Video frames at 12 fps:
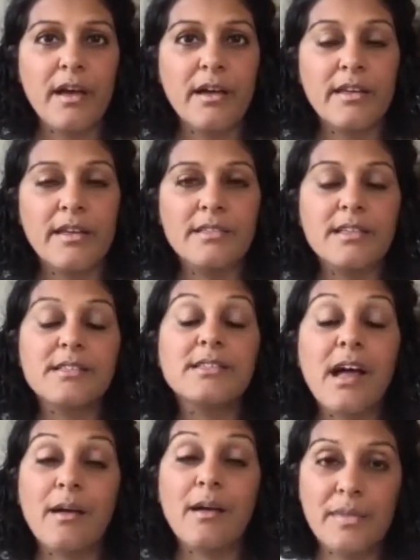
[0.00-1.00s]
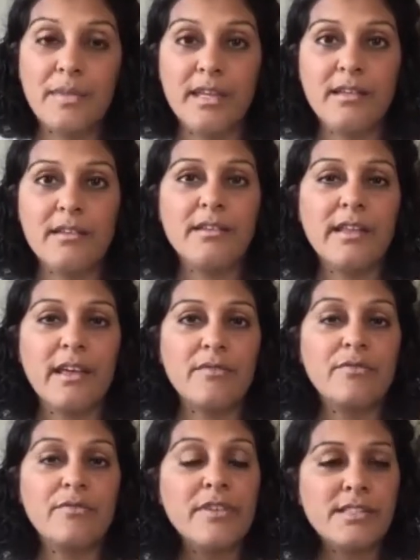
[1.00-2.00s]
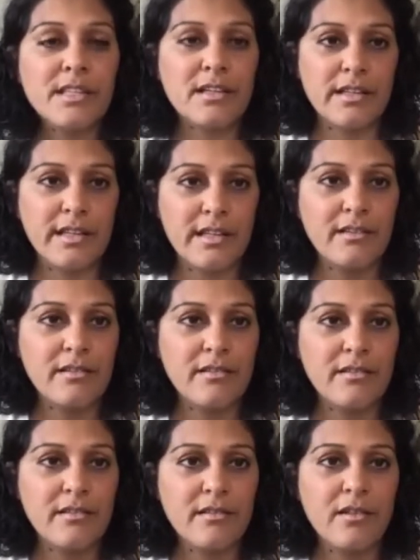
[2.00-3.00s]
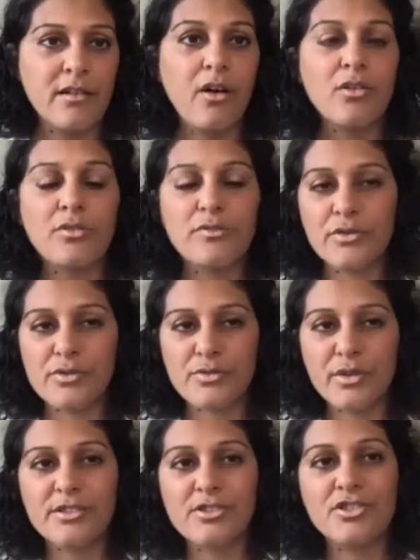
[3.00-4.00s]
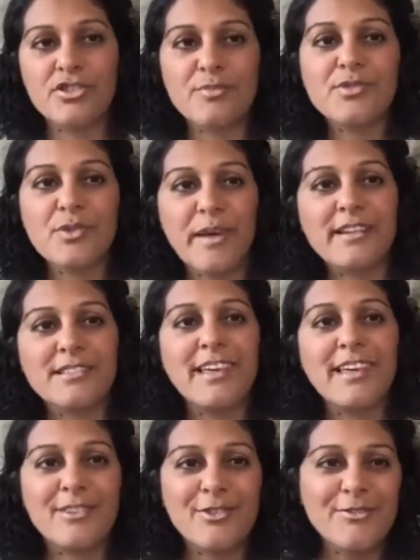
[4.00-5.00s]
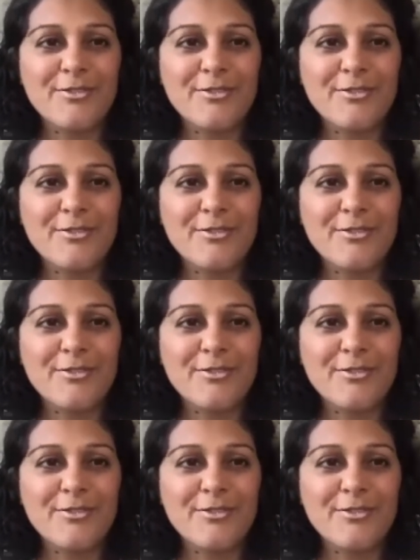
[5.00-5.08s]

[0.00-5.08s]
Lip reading: It does not mean that physically all of those relationships are back together.